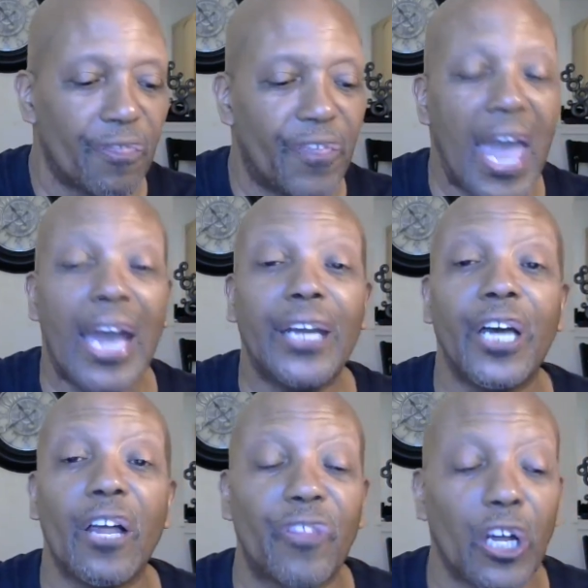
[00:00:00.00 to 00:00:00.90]
Then
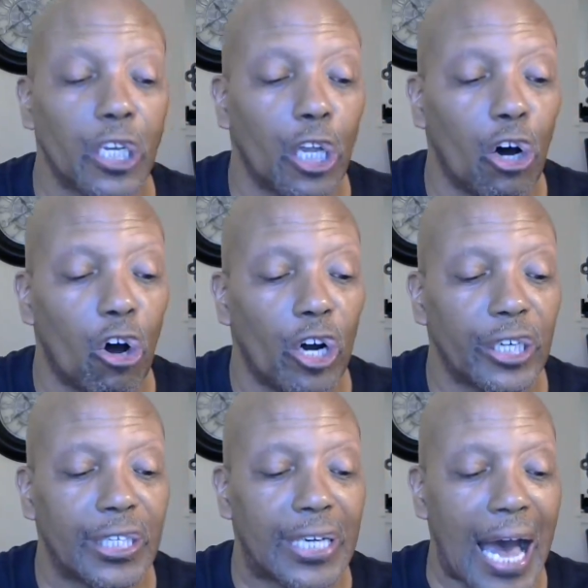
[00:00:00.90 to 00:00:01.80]
the
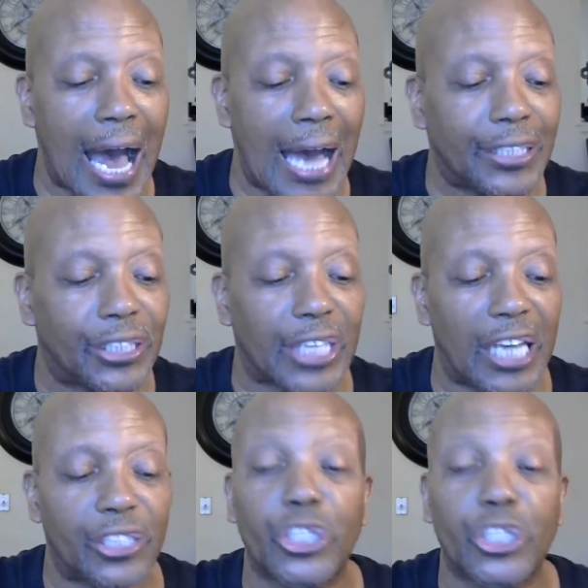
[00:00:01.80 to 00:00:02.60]
Lord God said